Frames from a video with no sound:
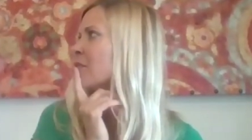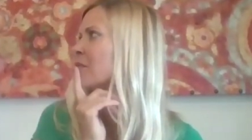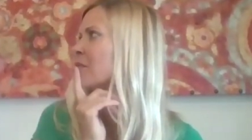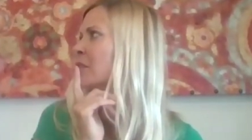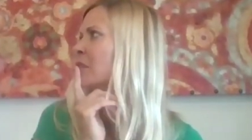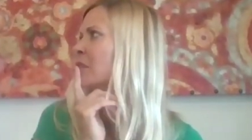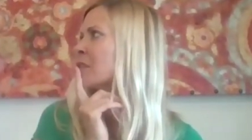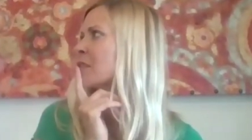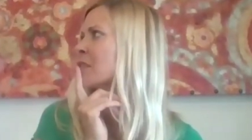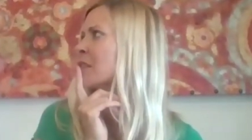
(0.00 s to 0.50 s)

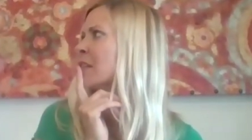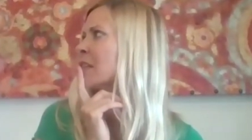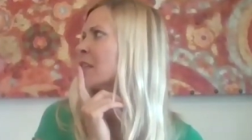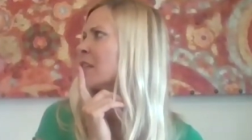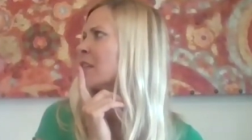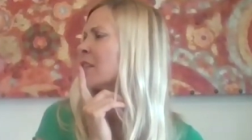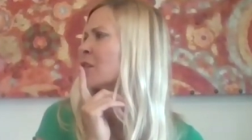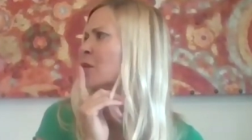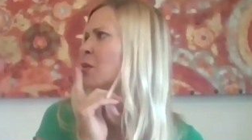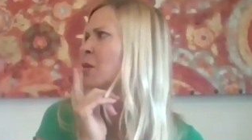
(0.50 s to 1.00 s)
looks
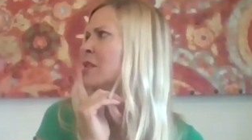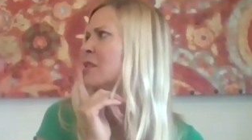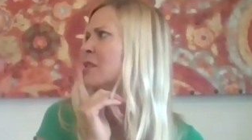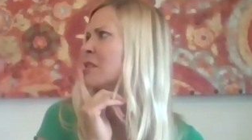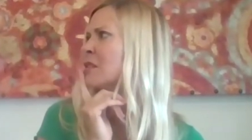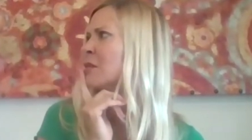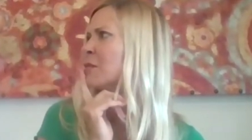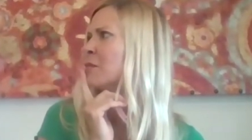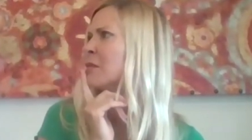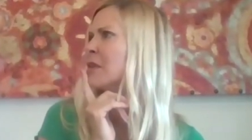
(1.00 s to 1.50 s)
like there was
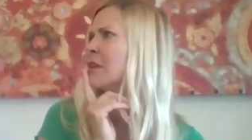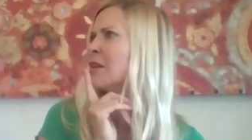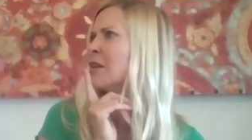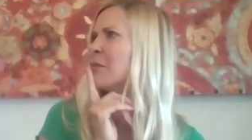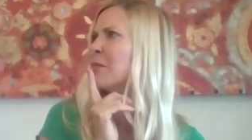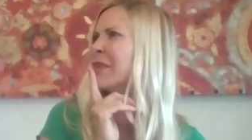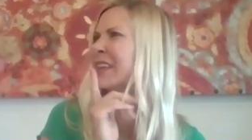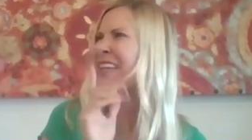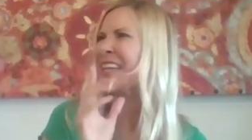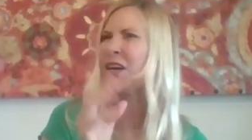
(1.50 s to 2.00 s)

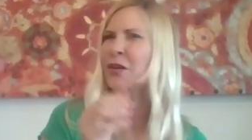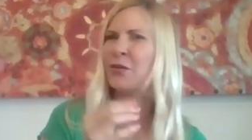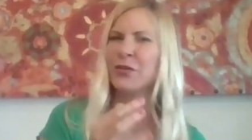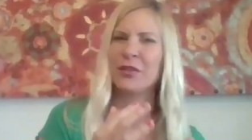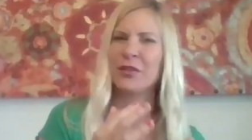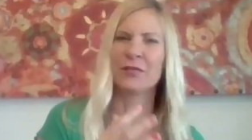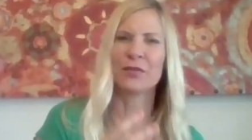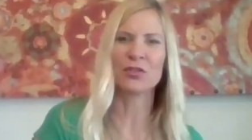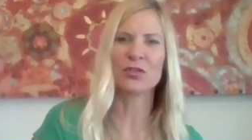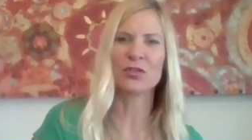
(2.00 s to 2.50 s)
some, like
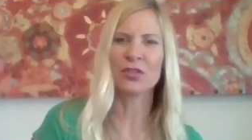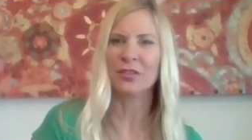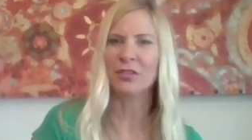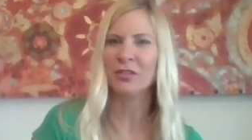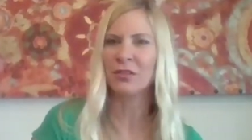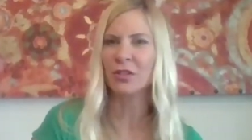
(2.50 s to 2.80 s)
healthy version